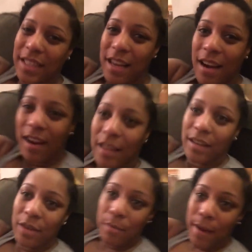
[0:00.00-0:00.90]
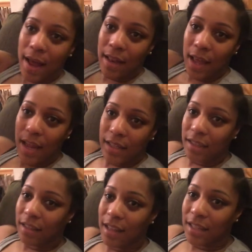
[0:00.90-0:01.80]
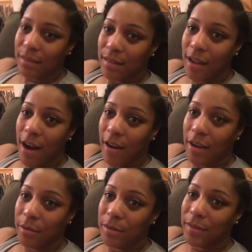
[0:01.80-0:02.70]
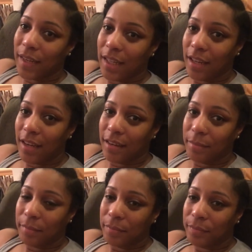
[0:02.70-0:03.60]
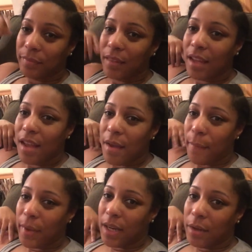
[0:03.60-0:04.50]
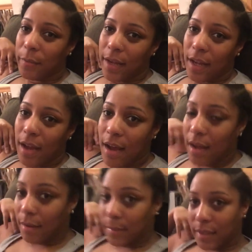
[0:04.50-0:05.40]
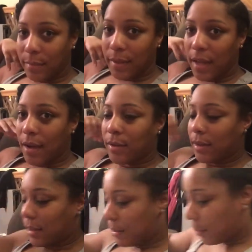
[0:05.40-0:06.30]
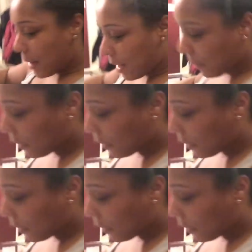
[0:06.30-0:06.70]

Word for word: Sorry, don't mind that junk. That's our coats right there. But anyway, um, something else that's wedding